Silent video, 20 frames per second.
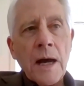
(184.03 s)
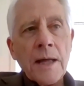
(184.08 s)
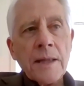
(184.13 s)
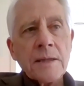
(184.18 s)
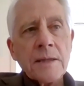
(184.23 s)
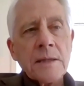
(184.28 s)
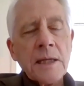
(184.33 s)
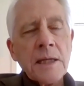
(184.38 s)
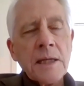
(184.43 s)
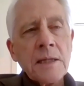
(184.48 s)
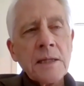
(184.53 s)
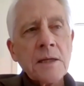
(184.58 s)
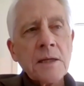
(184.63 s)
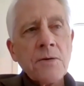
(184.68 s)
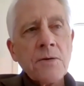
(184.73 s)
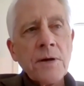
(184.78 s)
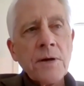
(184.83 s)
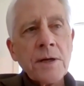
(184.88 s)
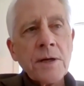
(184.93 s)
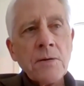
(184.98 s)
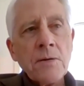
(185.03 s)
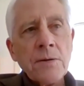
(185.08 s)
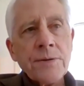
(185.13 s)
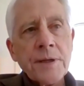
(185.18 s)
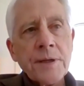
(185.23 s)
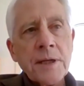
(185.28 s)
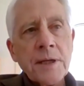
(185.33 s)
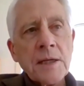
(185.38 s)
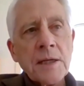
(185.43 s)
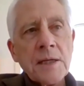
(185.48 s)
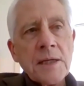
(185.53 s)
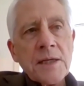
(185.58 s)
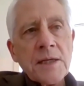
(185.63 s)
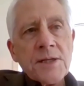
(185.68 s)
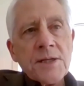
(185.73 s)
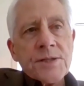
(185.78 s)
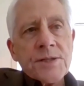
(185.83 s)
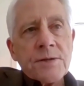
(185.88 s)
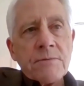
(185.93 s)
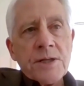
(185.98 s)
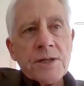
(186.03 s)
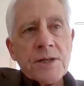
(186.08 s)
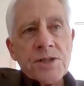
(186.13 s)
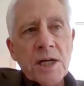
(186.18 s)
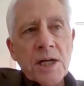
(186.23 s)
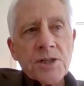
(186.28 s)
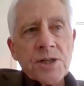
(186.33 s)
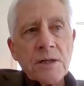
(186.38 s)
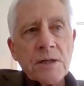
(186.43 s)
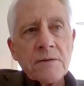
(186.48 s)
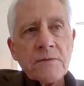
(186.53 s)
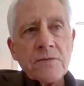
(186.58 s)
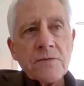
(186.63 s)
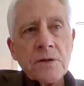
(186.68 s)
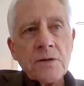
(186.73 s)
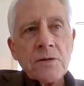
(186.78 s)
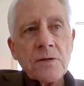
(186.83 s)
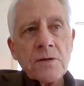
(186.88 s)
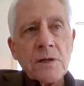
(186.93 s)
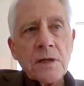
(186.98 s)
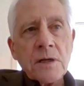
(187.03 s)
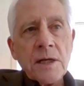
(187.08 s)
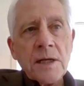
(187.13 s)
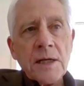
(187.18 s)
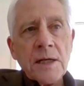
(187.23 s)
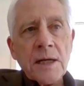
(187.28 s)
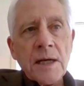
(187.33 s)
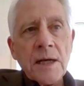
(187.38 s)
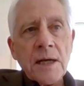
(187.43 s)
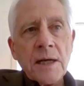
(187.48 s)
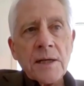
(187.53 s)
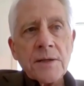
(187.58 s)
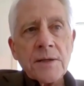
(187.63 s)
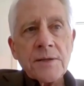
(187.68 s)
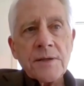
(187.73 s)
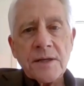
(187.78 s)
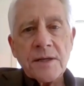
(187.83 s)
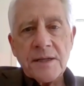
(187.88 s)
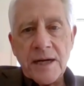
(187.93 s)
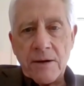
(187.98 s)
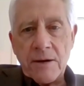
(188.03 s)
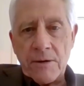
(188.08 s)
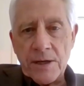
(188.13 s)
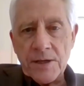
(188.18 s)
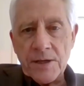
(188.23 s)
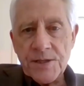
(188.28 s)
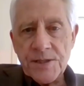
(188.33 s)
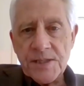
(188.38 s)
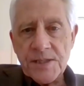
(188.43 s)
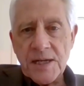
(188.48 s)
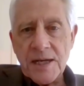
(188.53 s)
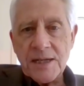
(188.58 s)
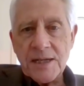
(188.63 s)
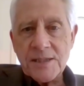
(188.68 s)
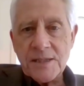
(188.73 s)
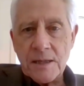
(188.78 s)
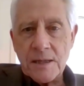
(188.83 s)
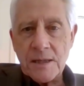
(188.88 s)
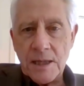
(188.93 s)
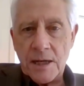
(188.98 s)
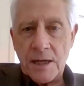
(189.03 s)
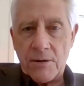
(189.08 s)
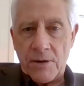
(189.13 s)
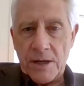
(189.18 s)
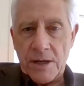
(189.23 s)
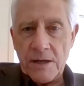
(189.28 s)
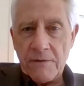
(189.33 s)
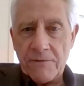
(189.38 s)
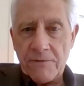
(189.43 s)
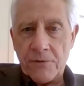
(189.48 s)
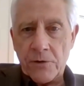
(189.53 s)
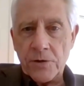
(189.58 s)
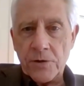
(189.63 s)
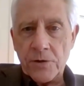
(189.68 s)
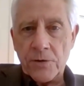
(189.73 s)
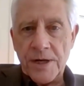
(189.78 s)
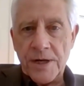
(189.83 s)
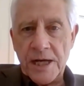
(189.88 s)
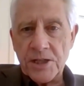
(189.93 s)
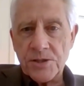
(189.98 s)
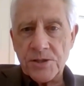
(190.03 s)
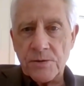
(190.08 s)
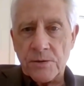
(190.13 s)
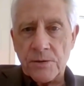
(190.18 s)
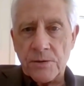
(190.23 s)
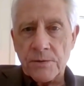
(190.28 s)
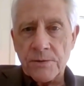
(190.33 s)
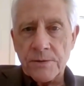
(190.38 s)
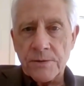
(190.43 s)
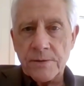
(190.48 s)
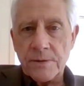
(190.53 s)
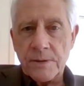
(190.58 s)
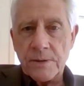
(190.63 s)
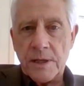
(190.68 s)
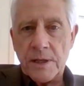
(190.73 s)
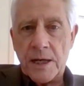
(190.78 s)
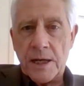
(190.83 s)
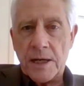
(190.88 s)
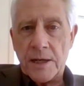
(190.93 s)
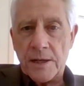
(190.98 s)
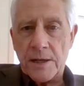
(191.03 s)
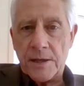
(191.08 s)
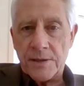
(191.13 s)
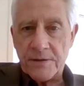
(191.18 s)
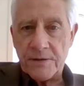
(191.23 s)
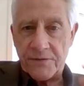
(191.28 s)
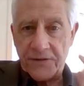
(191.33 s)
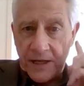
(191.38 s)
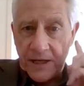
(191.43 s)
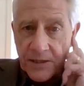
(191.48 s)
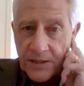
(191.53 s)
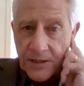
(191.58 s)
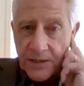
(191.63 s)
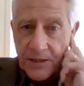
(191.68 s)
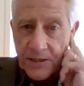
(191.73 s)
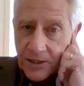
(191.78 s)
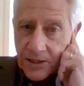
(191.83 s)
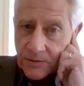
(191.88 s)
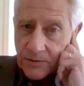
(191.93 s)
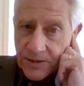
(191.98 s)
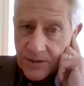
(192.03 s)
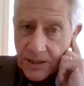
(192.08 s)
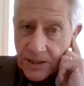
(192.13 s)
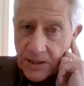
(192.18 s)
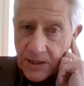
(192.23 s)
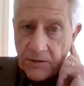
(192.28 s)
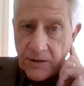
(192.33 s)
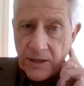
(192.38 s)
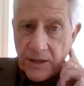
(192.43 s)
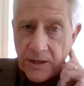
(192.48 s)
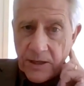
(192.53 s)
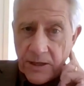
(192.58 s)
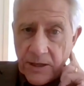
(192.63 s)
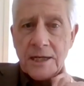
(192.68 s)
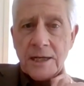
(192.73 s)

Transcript: I think the critical thing is the rejection of nuclear deterrence as a theory for your national defense, national security.